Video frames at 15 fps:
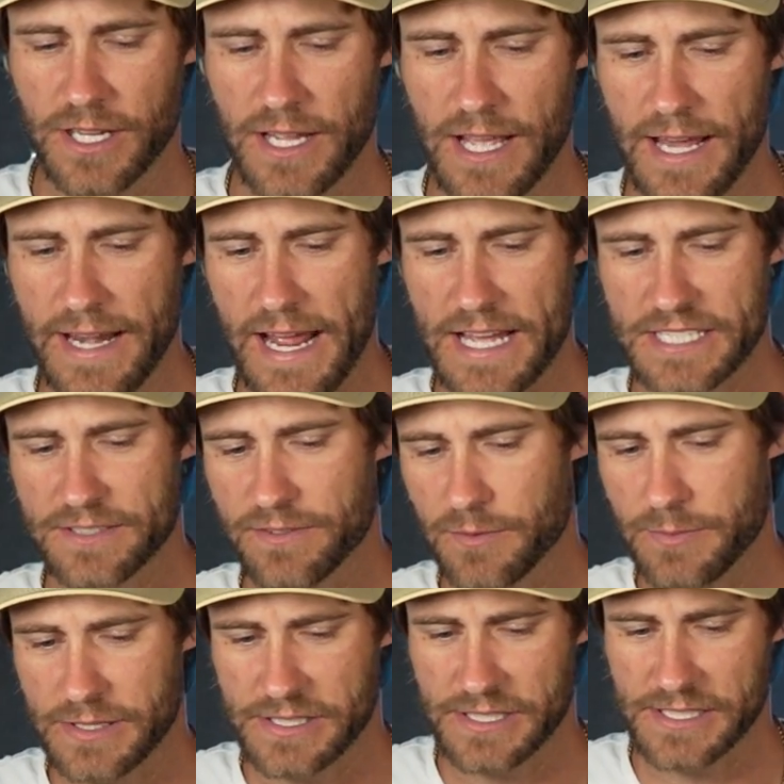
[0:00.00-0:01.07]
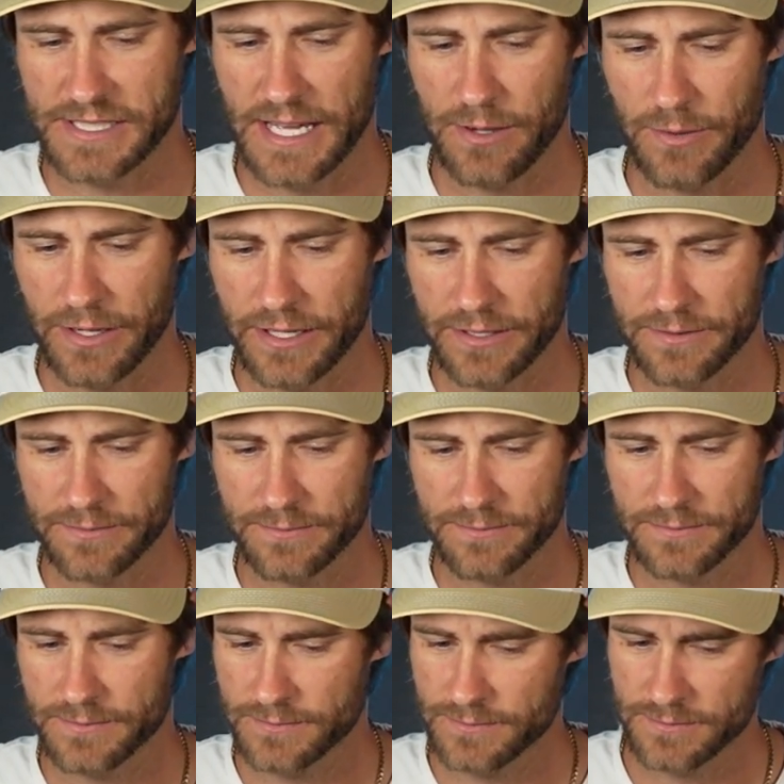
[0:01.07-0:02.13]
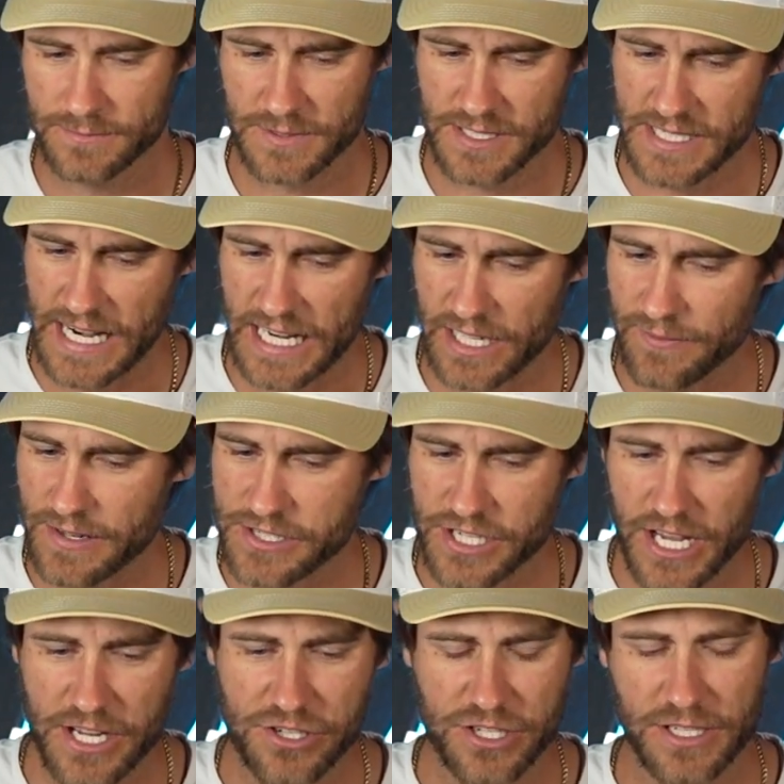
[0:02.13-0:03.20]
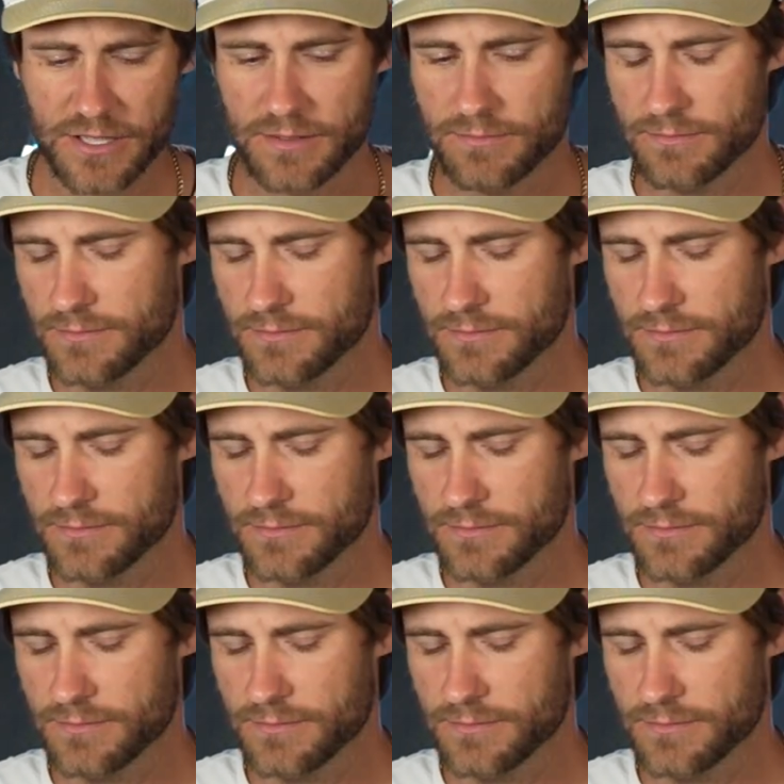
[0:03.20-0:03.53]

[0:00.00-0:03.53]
and ask for business that way. Style of education,